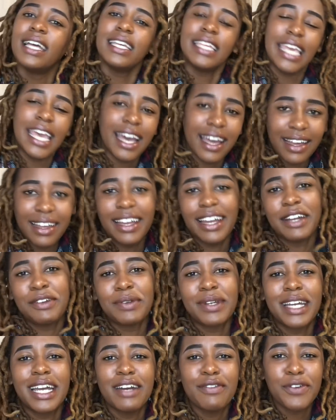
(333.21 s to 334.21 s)
Yeah, I
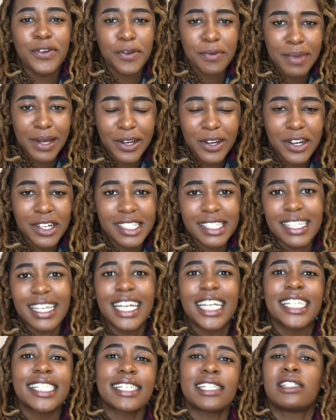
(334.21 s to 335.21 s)
recovered all my
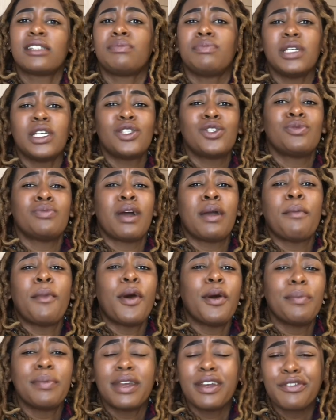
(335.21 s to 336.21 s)
contacts. I speak to my
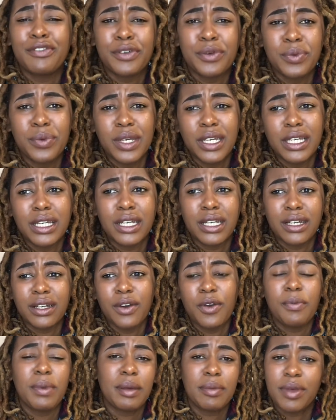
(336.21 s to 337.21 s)
mom every week,
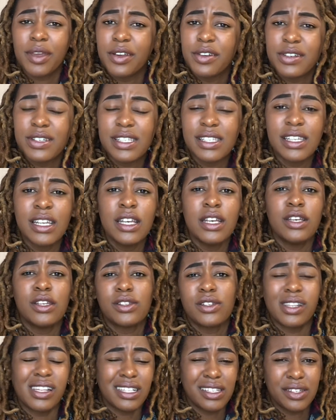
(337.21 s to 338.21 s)
or my parents,
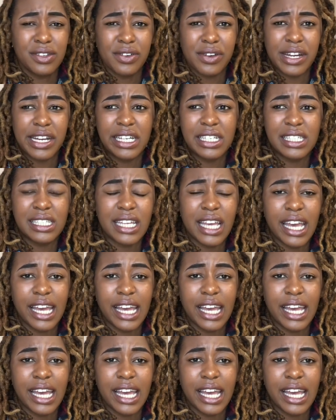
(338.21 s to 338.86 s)
so that's great.